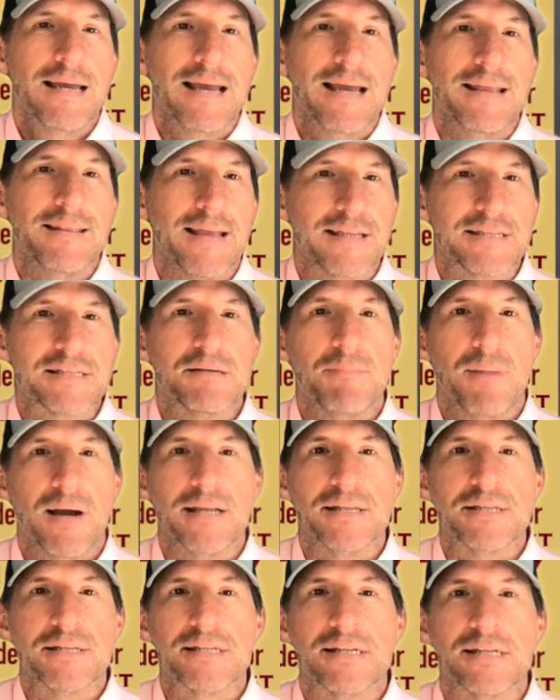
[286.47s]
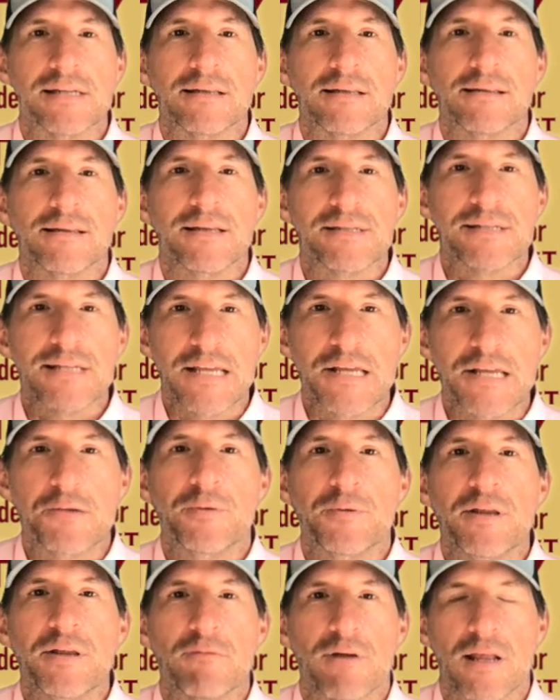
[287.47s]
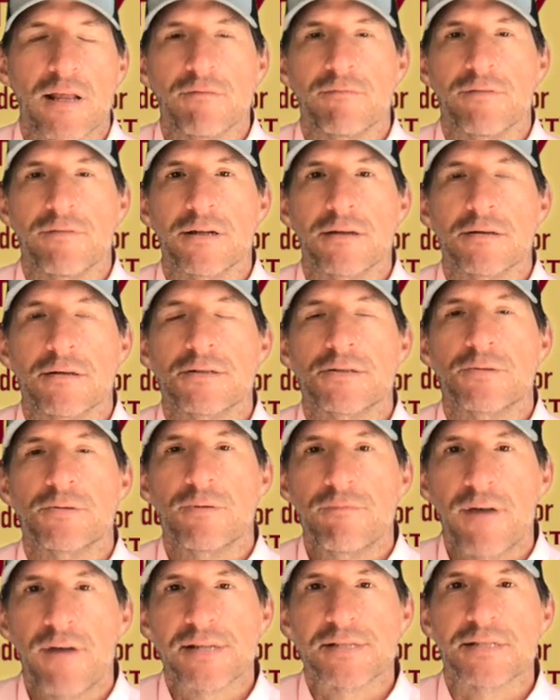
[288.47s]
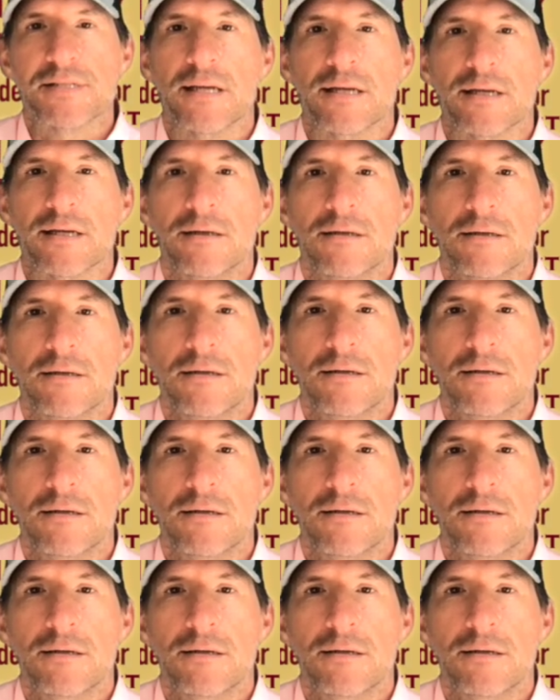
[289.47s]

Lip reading: and that's a mindset that's equally relevant to investing.